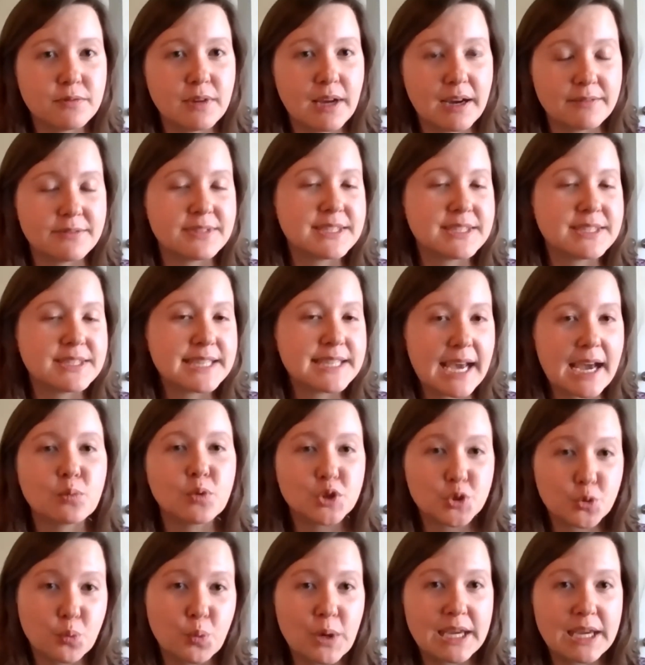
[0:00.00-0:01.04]
have set,
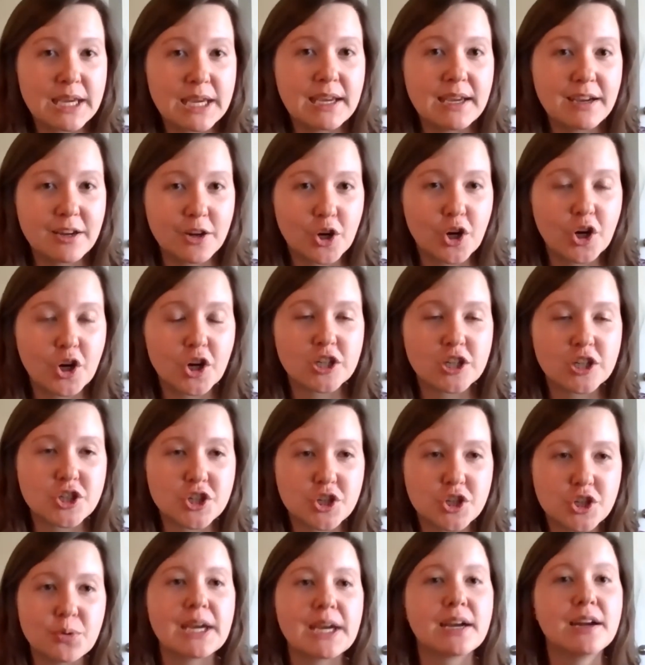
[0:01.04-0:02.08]
which we encourage
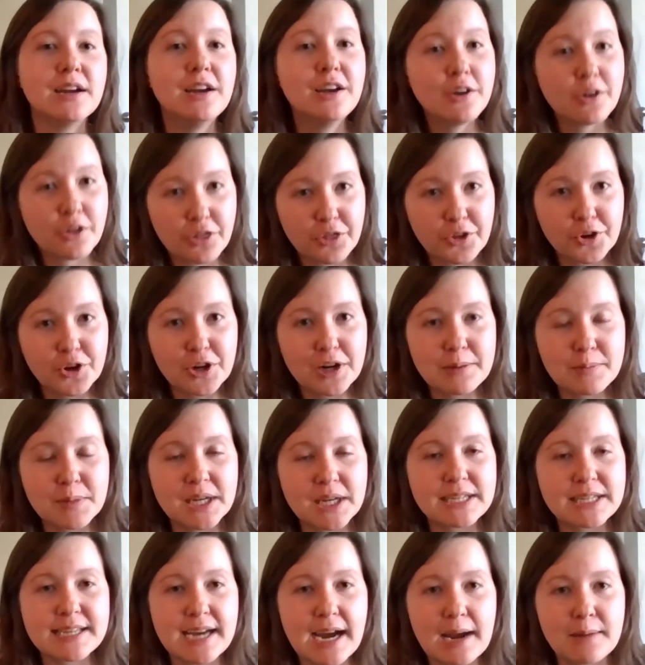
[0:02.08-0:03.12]
doing
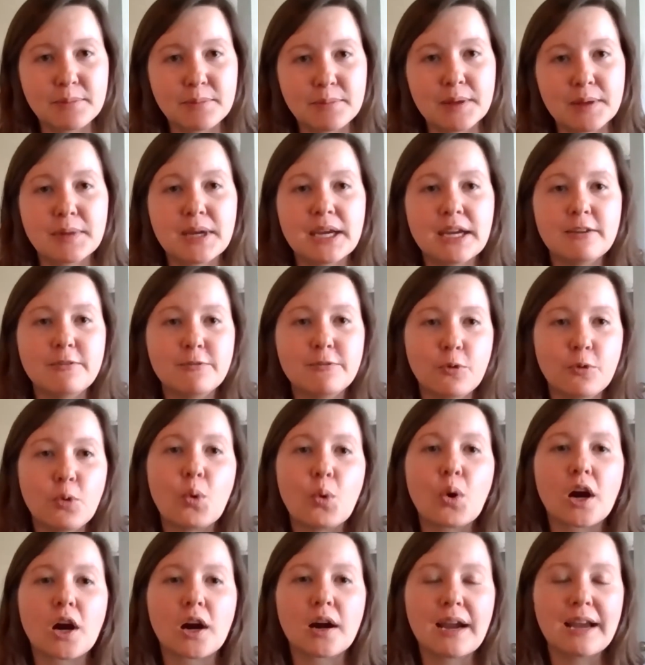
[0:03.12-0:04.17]
30-minute time limit
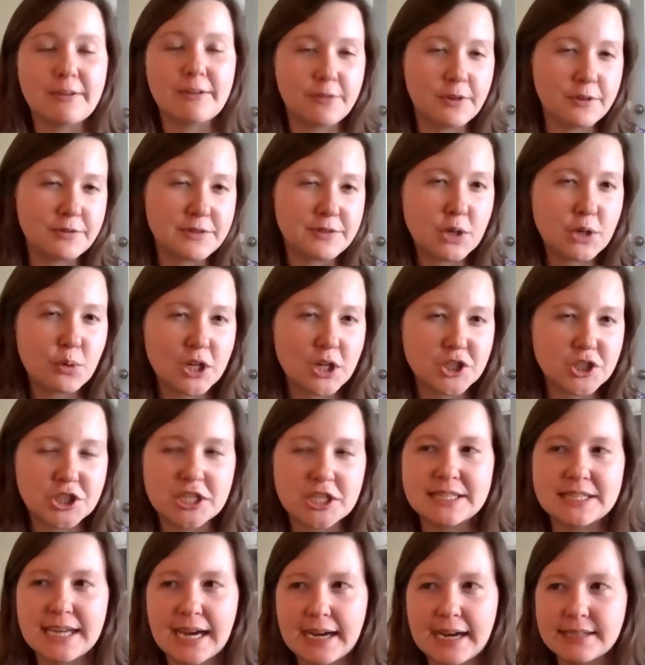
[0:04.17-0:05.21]
for a
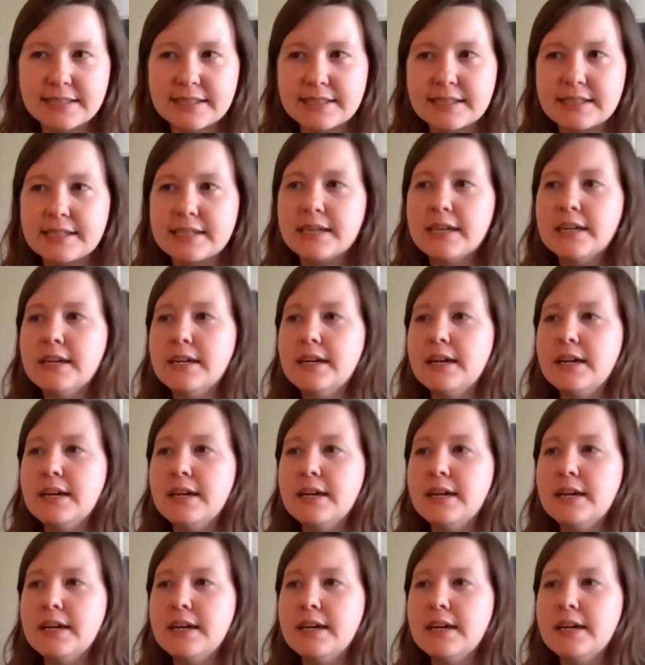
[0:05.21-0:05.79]
50-question test.